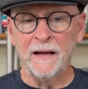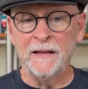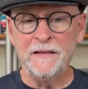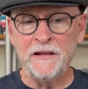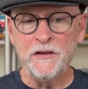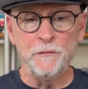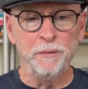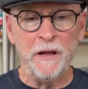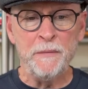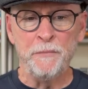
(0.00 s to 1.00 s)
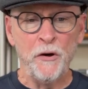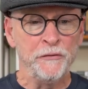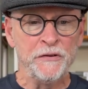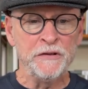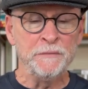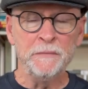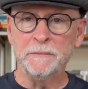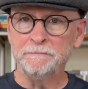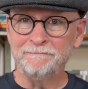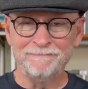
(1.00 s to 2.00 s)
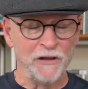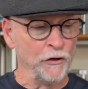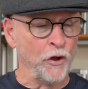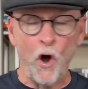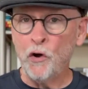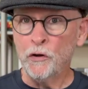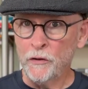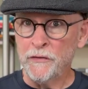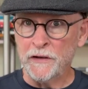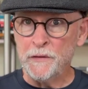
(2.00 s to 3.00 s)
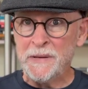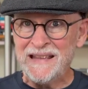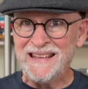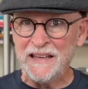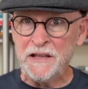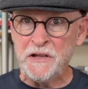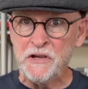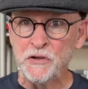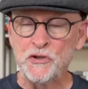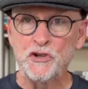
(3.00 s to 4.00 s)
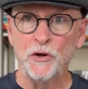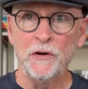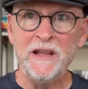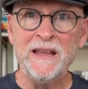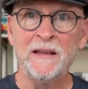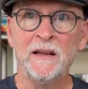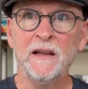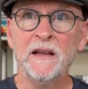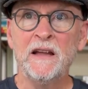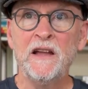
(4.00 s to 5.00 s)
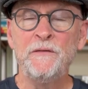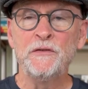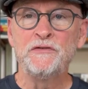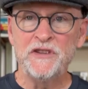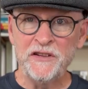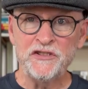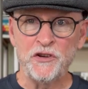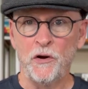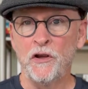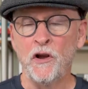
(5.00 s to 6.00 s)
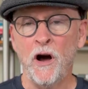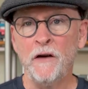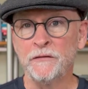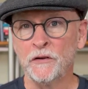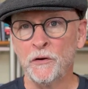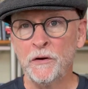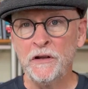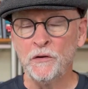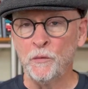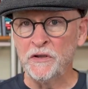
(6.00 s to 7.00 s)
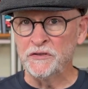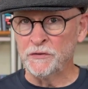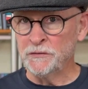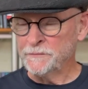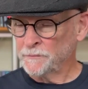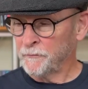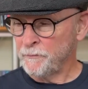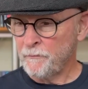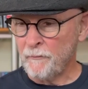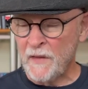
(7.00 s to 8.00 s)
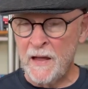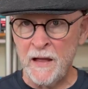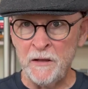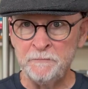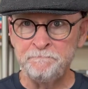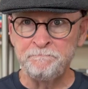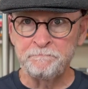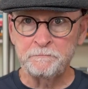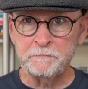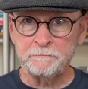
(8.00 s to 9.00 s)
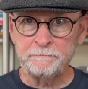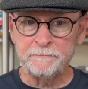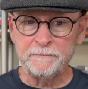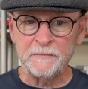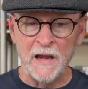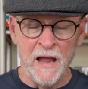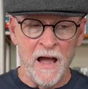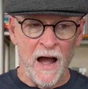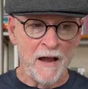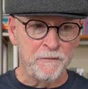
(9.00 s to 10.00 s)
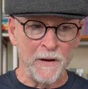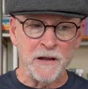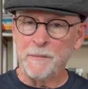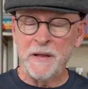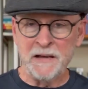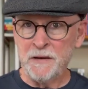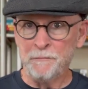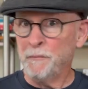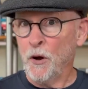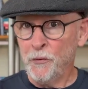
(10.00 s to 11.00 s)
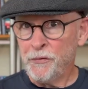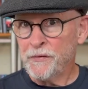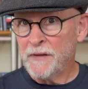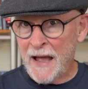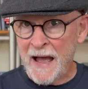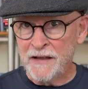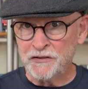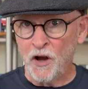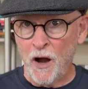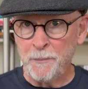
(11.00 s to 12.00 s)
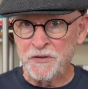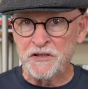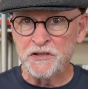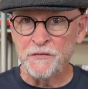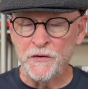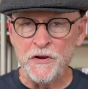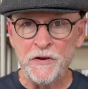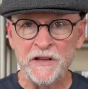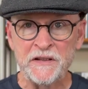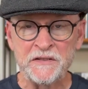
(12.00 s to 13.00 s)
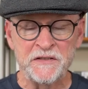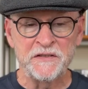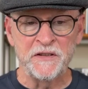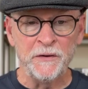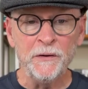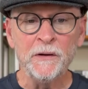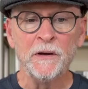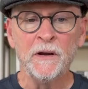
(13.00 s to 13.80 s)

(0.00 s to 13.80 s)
think you'd play both of them longer than the beginning of your journey. If you're just starting off learning the whistle, I've recommended both as options for you to consider.